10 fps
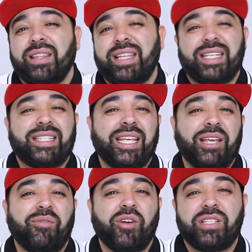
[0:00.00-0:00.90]
this
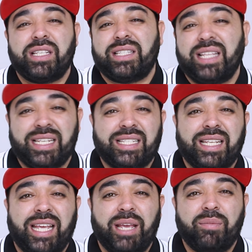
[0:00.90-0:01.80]
team versus this
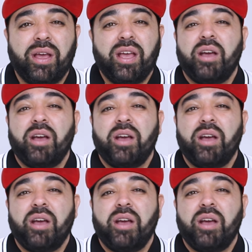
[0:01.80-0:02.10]
team.